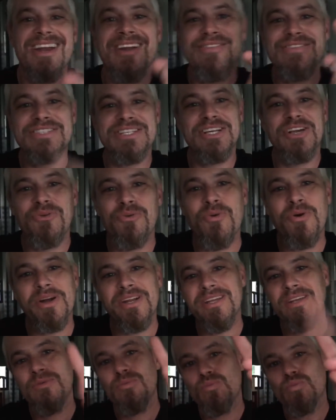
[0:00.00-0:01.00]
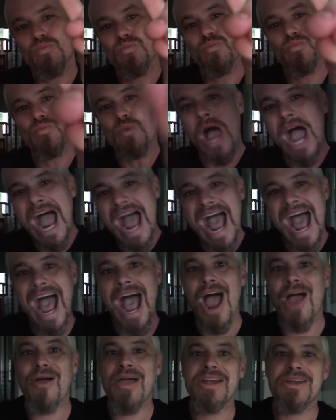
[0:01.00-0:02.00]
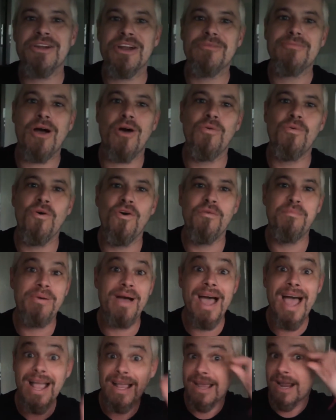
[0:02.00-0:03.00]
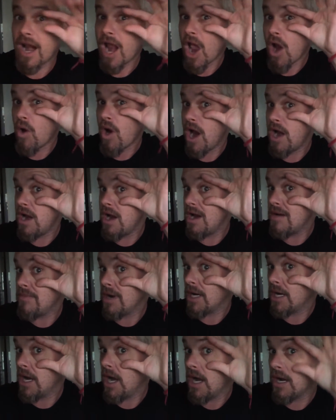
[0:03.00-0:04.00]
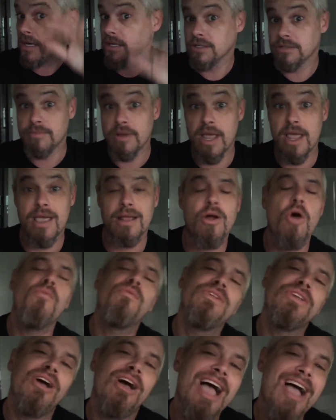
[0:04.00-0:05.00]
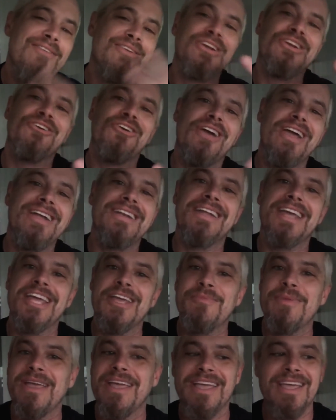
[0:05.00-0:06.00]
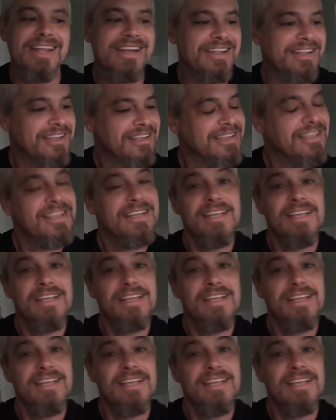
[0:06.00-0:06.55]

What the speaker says: there to every single one of you. Mwah! Right there to my wolf pack and right there to my cuckers, man. Hopefully y'all having a great day, man.